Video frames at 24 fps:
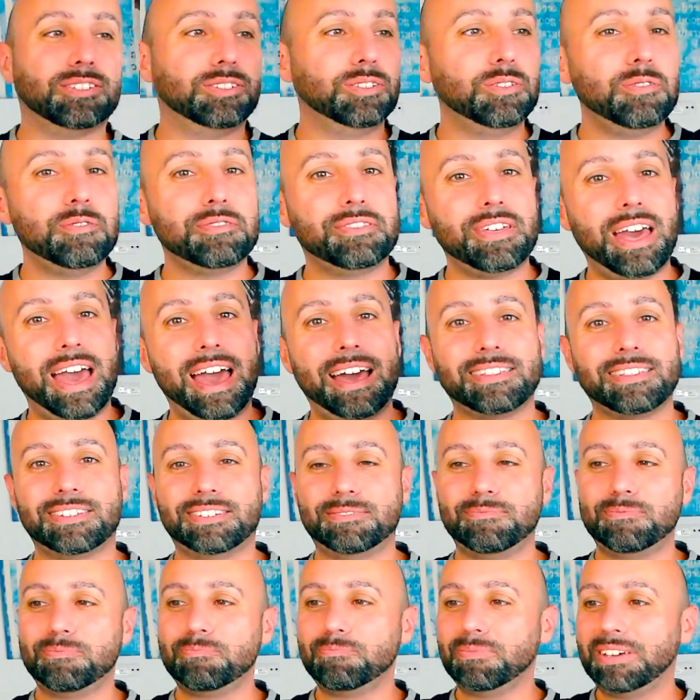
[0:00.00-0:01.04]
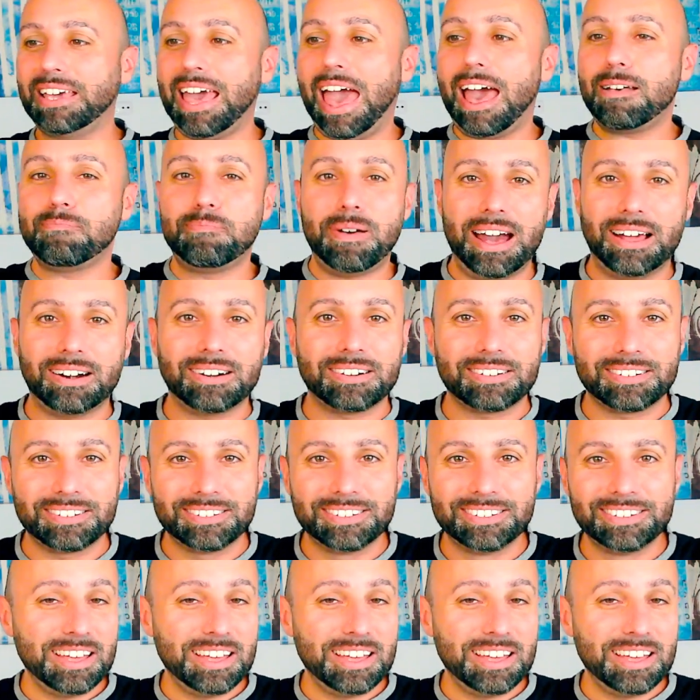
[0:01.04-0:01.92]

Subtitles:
do that, get better.